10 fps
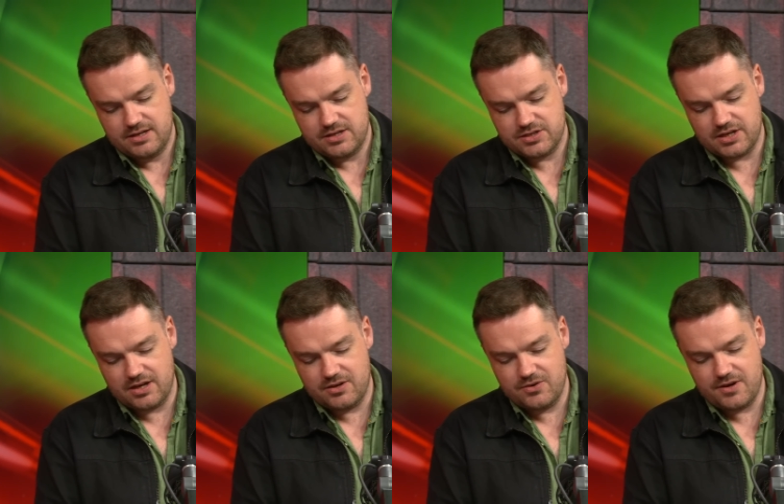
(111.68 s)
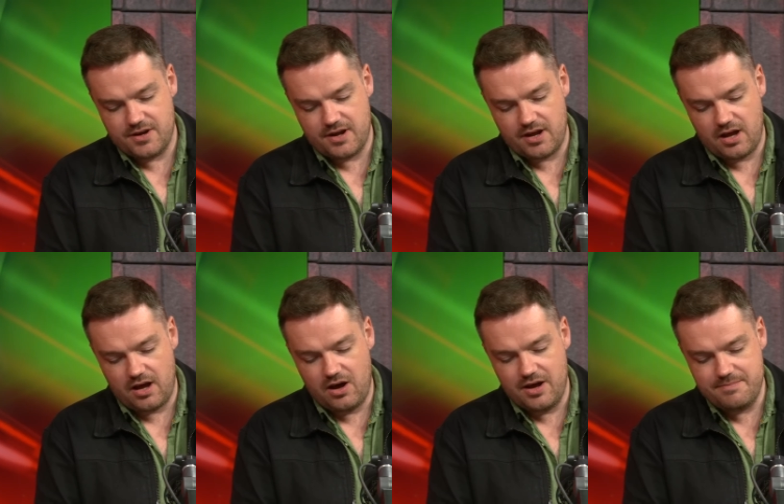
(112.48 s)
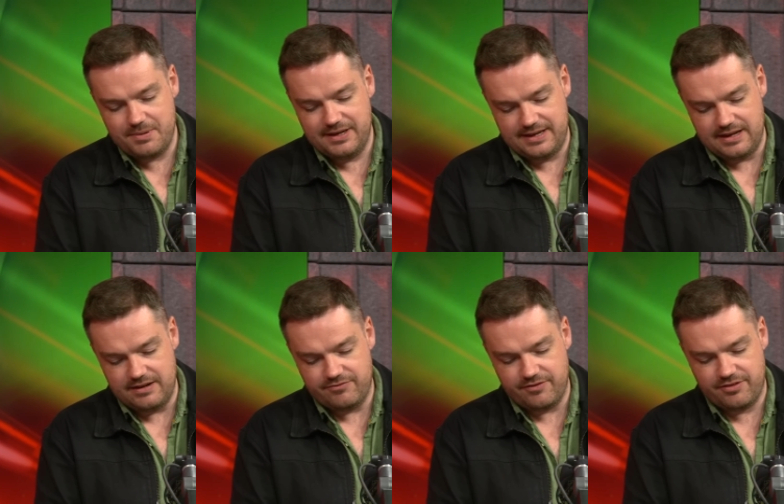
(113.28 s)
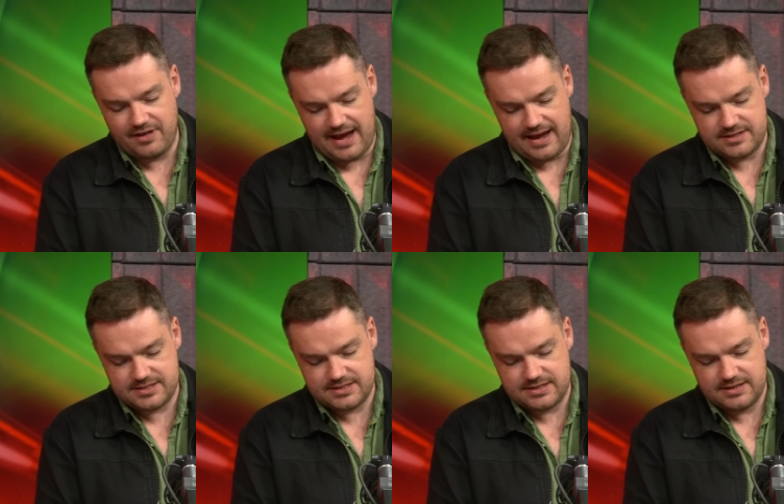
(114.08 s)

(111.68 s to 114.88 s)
So I believe that